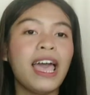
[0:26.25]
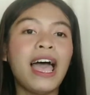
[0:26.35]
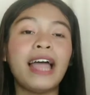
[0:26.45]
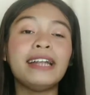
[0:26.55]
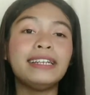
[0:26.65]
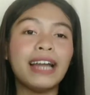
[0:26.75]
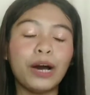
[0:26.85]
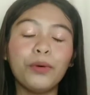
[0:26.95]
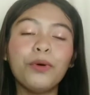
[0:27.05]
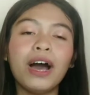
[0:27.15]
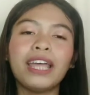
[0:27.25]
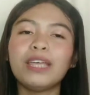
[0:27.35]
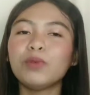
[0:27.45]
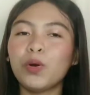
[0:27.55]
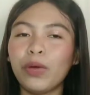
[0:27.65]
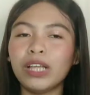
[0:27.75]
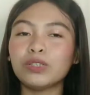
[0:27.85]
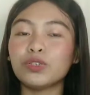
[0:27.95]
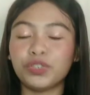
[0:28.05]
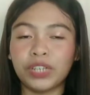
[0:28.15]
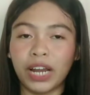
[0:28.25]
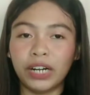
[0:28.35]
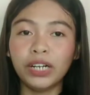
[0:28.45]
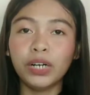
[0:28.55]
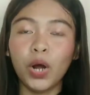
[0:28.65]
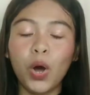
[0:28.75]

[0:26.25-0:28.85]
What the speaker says: And now I am going to share